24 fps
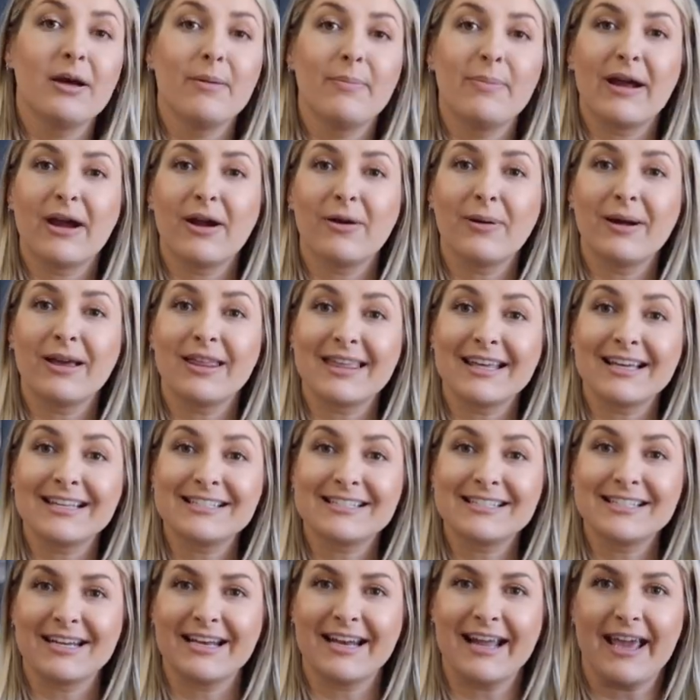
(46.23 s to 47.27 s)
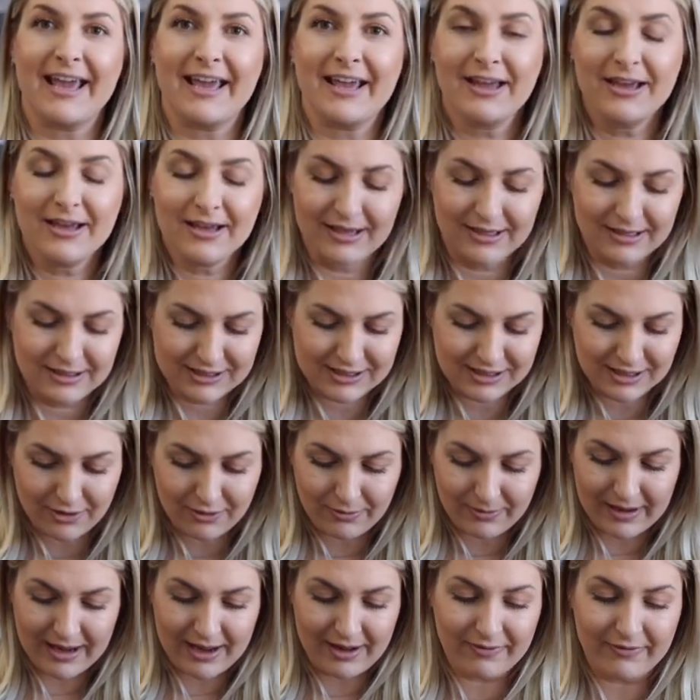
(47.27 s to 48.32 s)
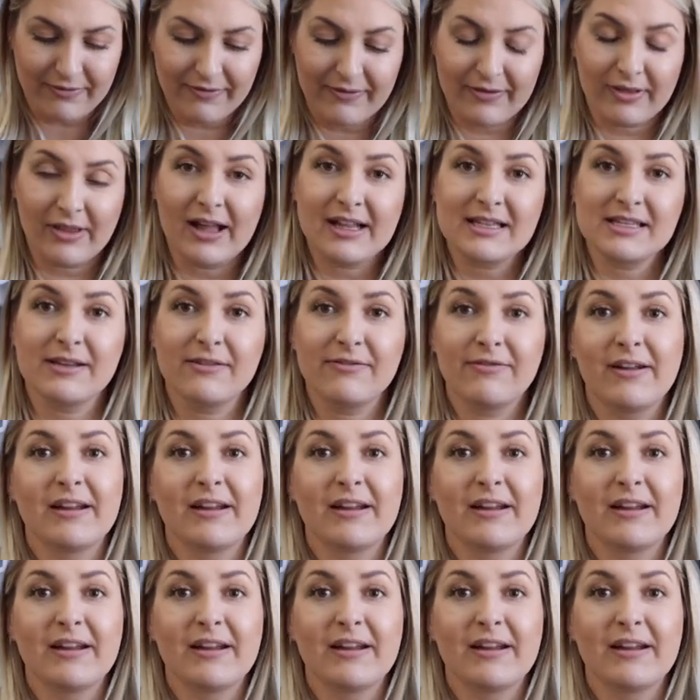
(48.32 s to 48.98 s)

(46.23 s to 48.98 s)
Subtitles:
bear with us today. So we have lots of